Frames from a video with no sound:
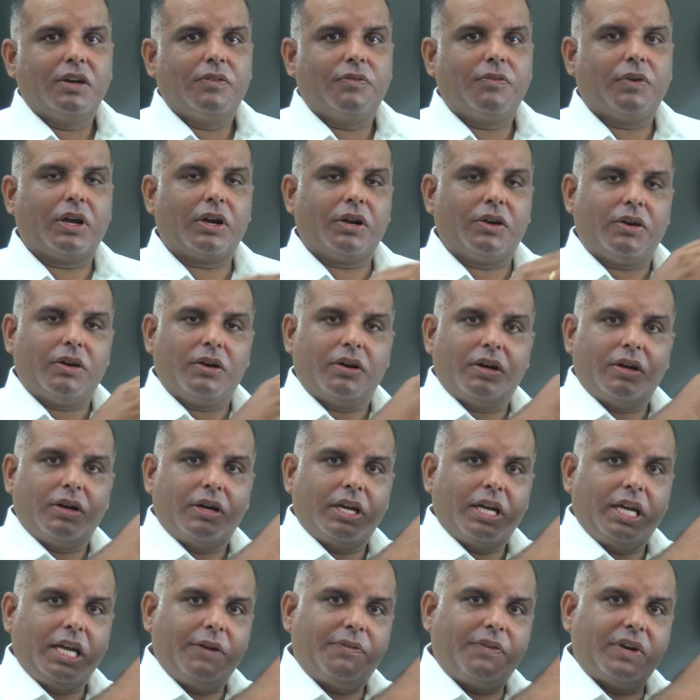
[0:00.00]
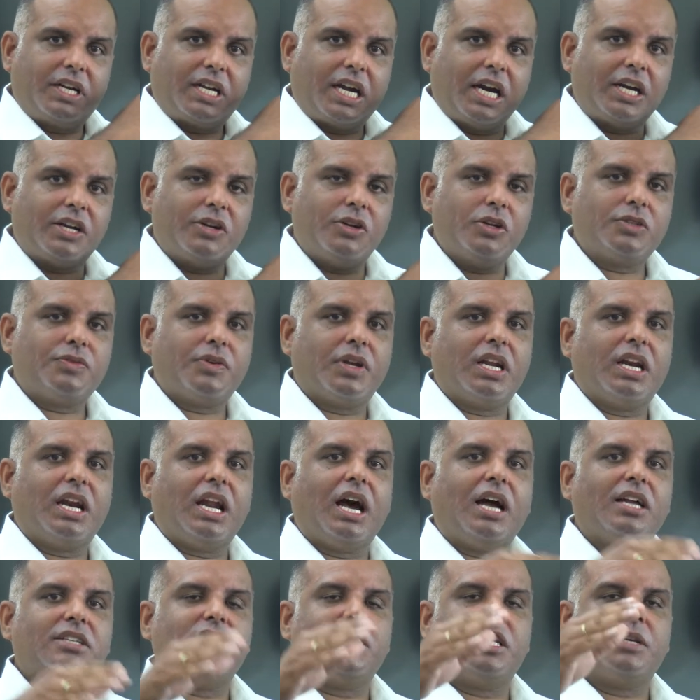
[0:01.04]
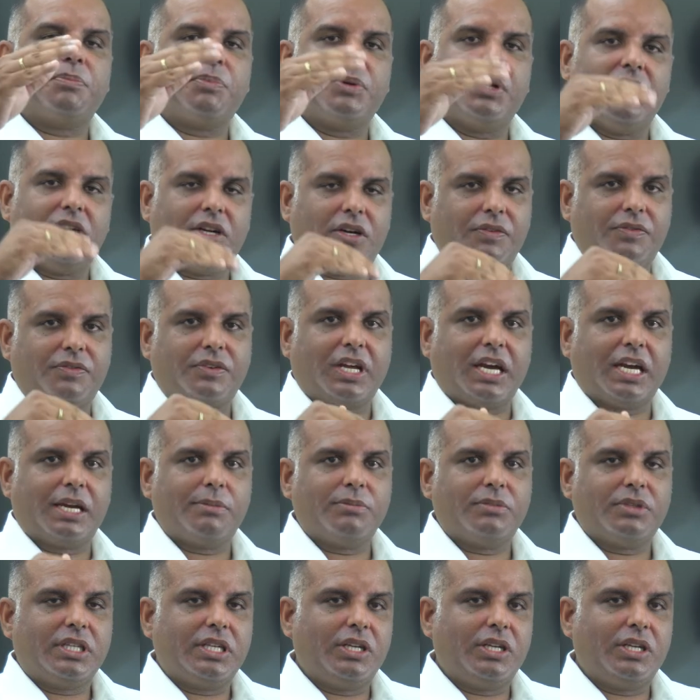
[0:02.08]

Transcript: If it continues for a larger period of time,